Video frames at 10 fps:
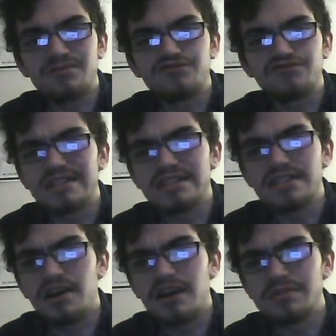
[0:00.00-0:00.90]
Dreaded
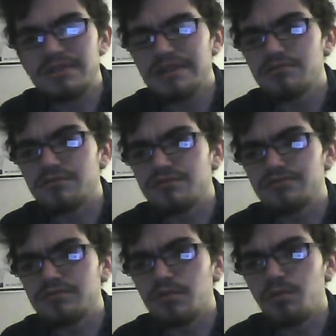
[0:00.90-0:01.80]
times. These were
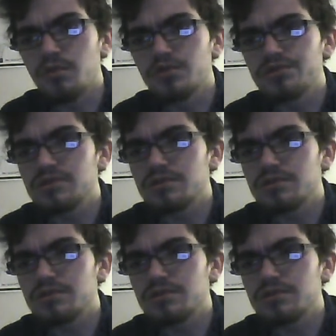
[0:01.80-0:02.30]
the worst.